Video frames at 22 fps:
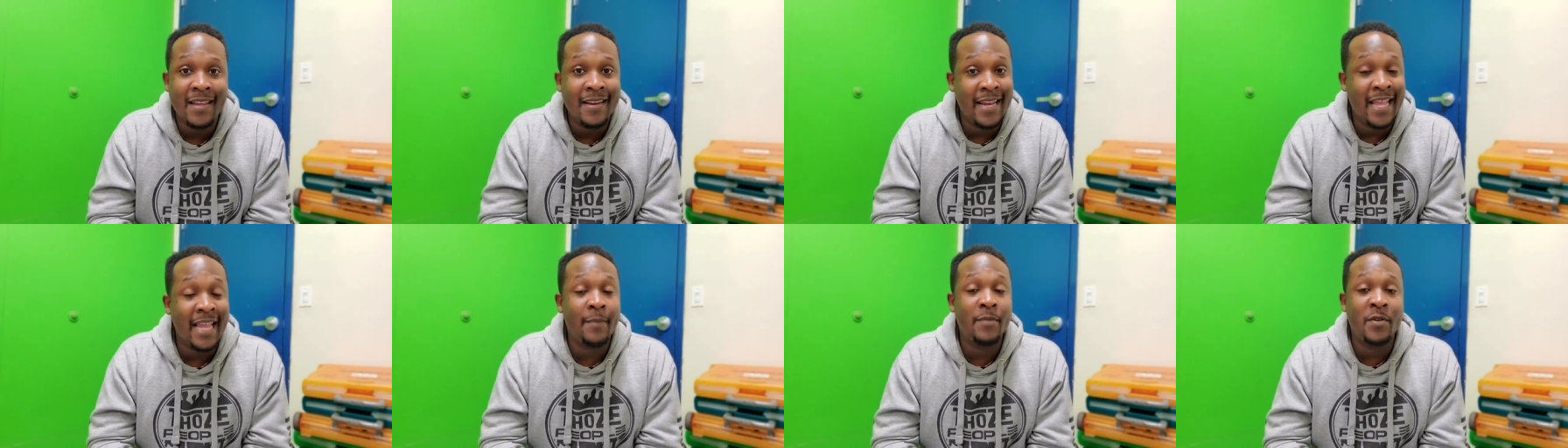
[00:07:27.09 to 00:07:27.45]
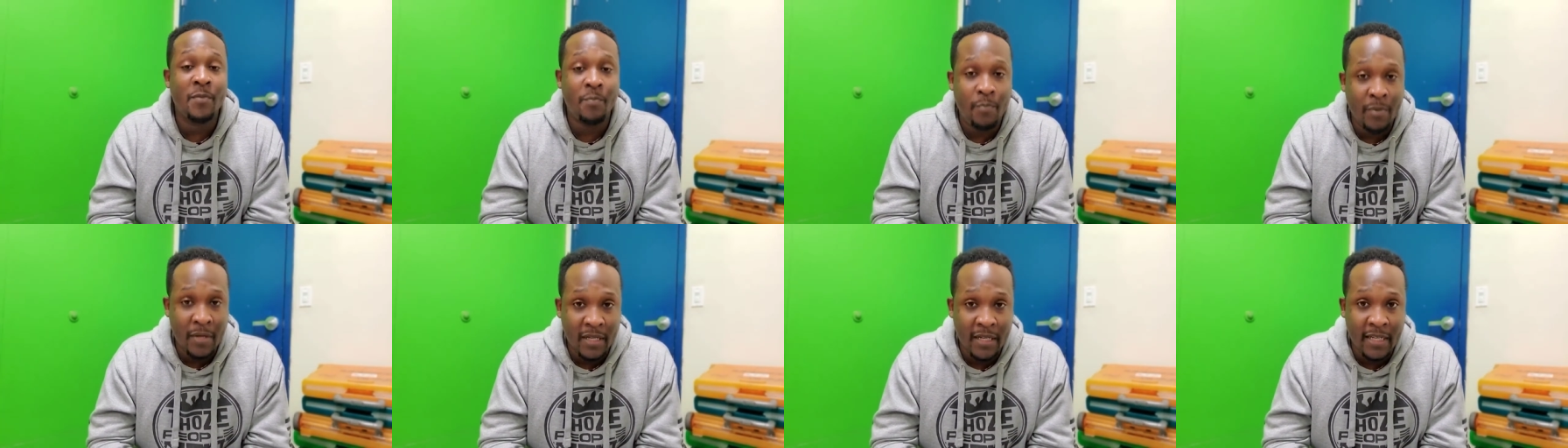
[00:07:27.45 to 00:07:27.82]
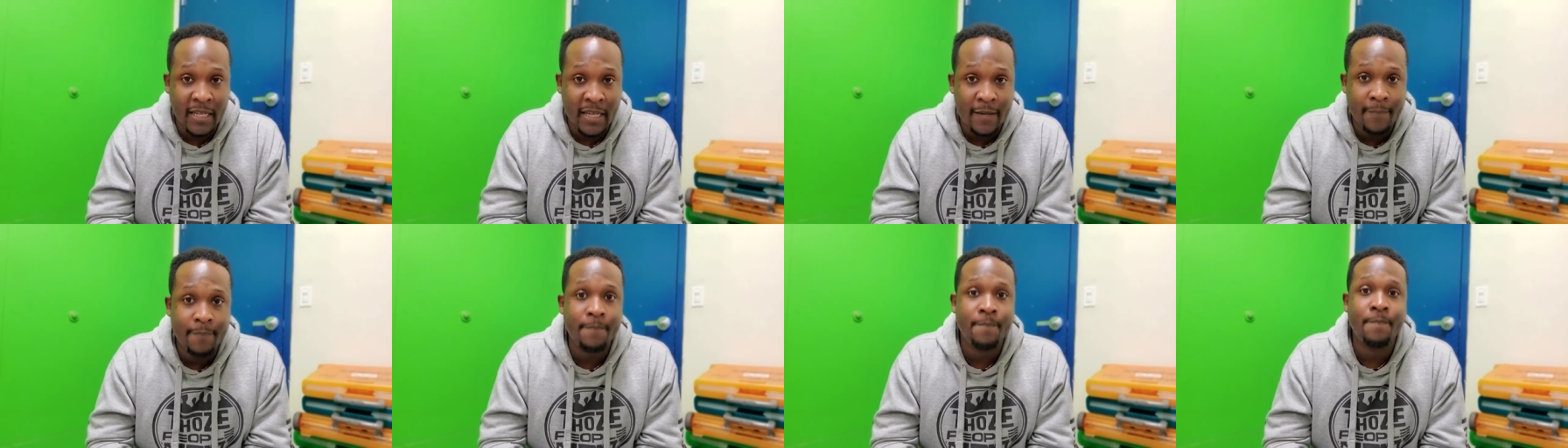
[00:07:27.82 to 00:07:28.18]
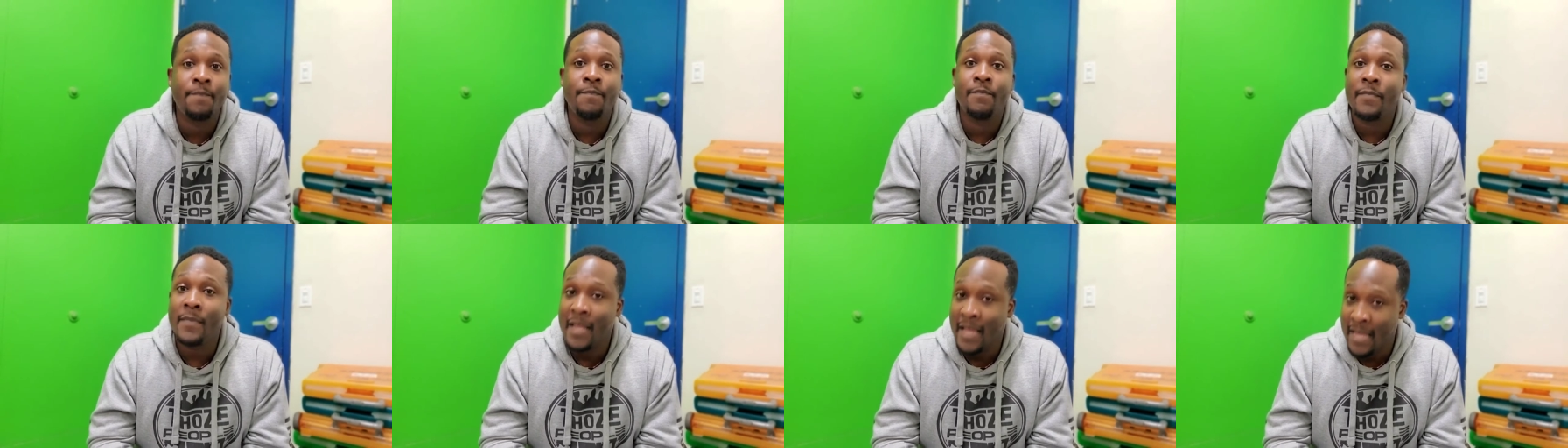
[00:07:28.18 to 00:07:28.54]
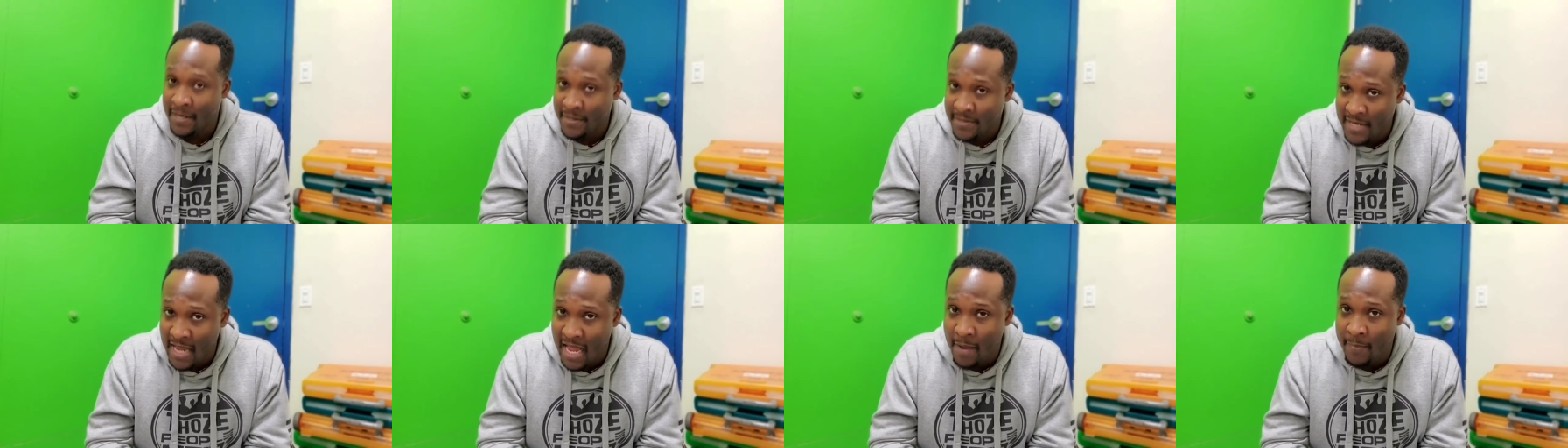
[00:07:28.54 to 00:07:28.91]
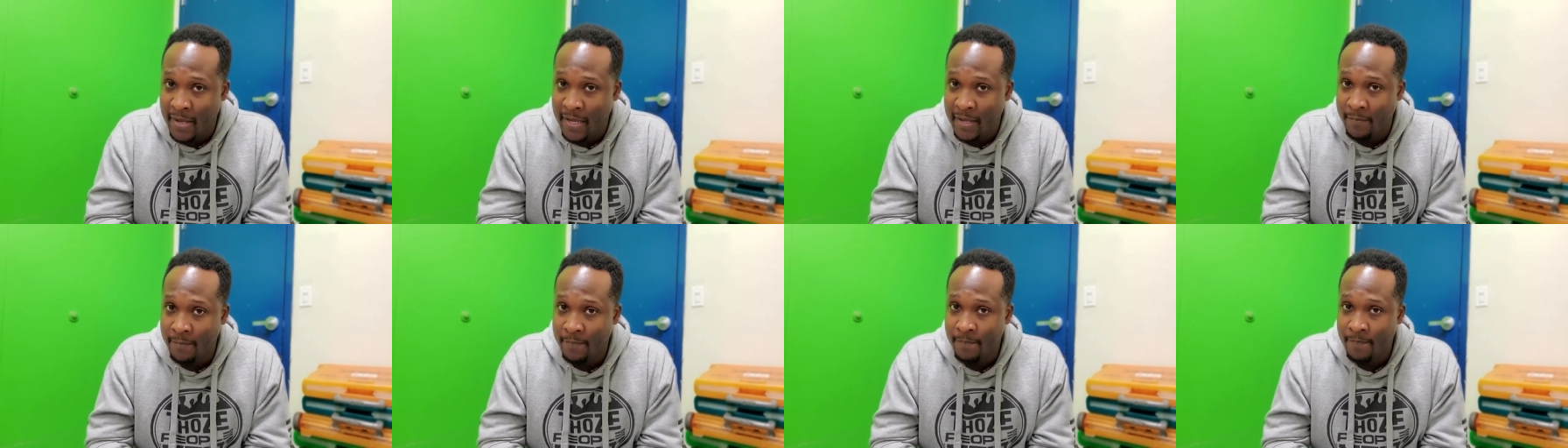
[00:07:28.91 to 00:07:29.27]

named Billy and Tommy,